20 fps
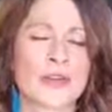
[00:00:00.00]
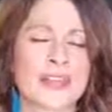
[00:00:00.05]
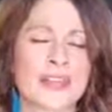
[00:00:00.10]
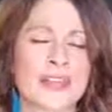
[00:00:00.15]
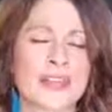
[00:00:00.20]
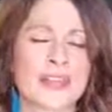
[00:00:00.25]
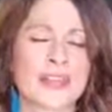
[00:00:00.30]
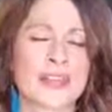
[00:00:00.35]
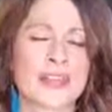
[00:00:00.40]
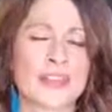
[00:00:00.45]

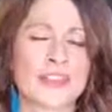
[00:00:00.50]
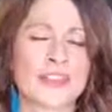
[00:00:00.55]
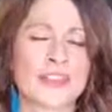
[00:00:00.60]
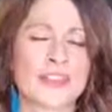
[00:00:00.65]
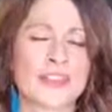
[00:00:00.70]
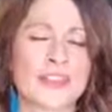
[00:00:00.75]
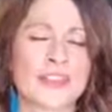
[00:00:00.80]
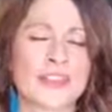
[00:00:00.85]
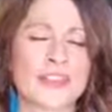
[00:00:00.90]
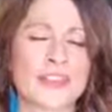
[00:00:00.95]
these
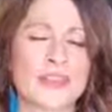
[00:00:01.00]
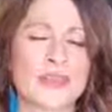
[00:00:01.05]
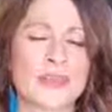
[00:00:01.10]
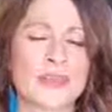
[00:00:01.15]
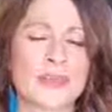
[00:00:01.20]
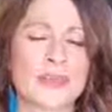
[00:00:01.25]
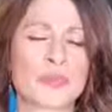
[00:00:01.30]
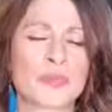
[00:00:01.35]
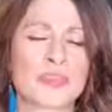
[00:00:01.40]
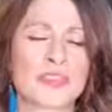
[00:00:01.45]
energies to
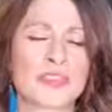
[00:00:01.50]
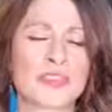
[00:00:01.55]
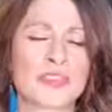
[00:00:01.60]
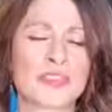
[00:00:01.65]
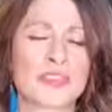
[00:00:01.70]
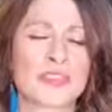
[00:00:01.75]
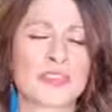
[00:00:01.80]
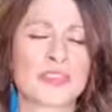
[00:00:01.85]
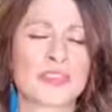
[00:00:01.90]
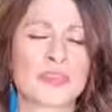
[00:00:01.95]
be
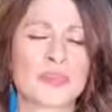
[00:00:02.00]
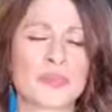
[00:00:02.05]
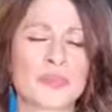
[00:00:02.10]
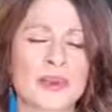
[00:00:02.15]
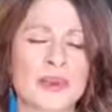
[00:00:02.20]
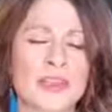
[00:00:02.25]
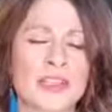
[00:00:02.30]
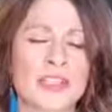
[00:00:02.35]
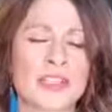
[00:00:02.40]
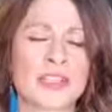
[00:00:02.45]
present in your
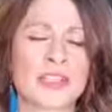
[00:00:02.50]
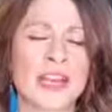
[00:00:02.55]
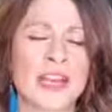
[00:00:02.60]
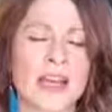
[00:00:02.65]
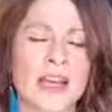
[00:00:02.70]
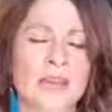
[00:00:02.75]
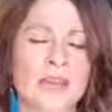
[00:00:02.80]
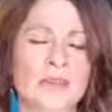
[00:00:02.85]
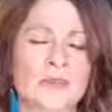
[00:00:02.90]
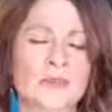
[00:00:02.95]
body
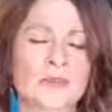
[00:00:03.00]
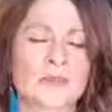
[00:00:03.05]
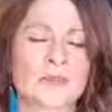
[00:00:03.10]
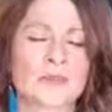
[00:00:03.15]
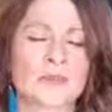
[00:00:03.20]
now.